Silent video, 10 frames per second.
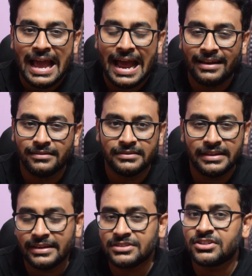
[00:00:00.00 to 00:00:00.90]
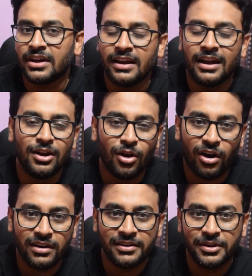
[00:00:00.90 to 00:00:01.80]
And they struggle a
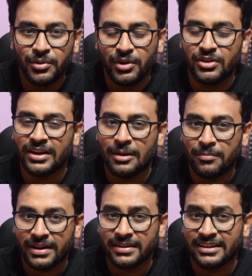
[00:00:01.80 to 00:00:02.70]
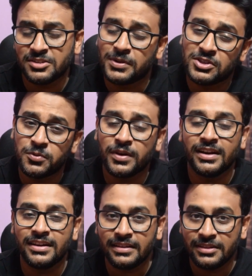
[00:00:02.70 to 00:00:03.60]
lot during their MTech day,
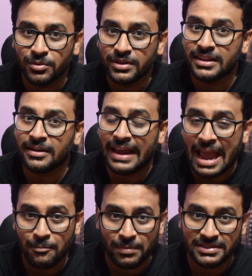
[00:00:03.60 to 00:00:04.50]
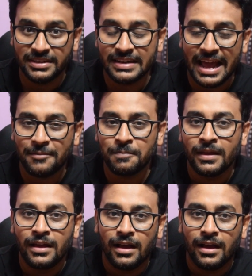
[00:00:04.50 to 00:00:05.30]
specifically during the campusing time,